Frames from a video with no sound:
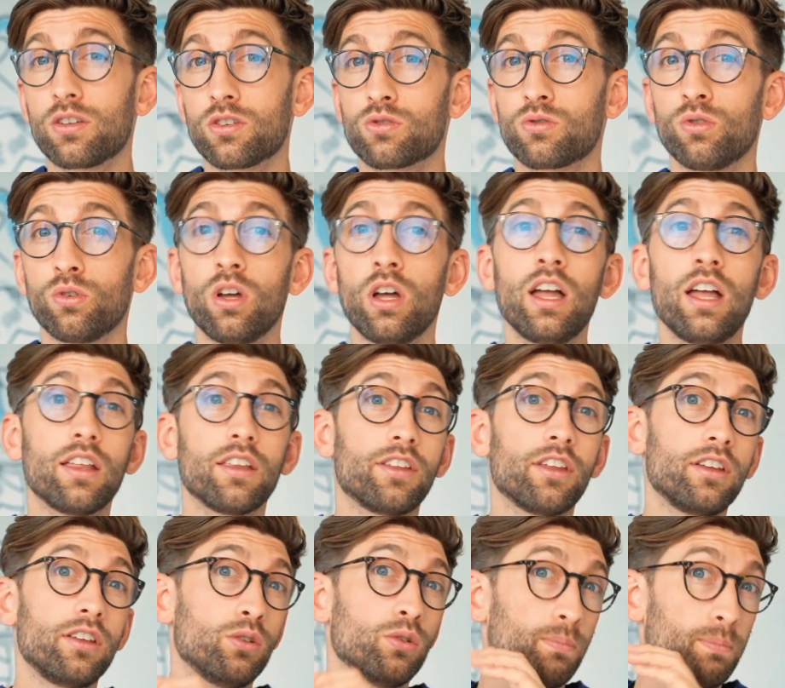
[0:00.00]
sure
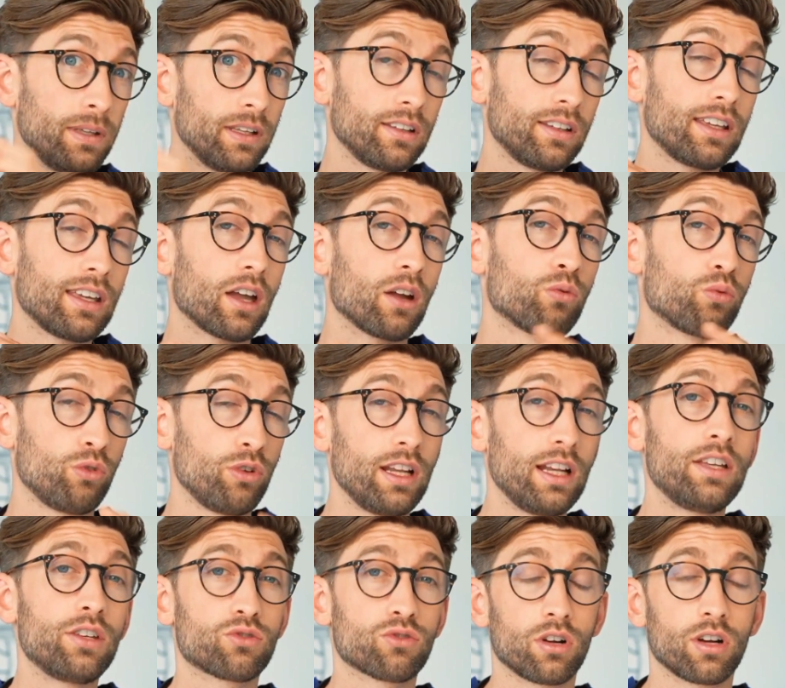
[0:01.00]
that you're building a
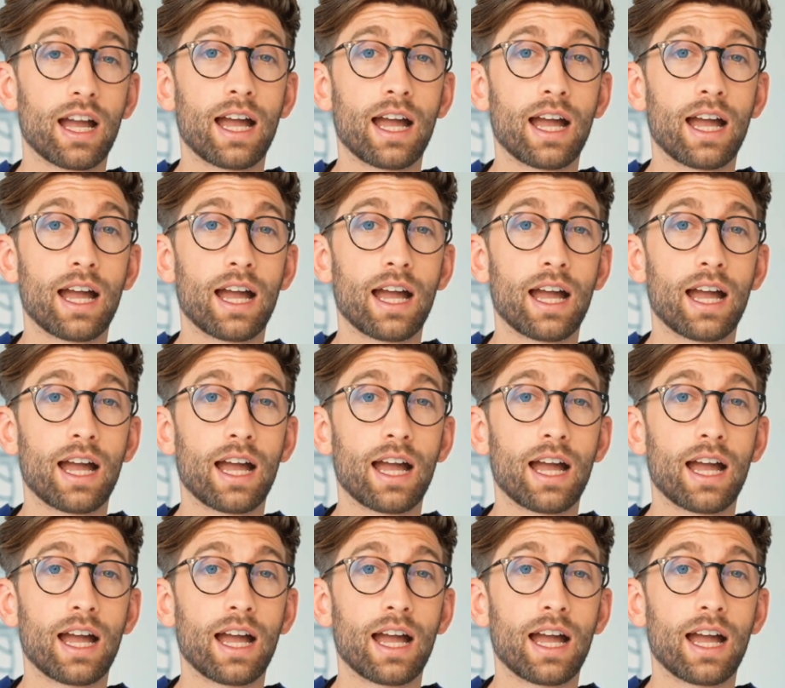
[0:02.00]
really strong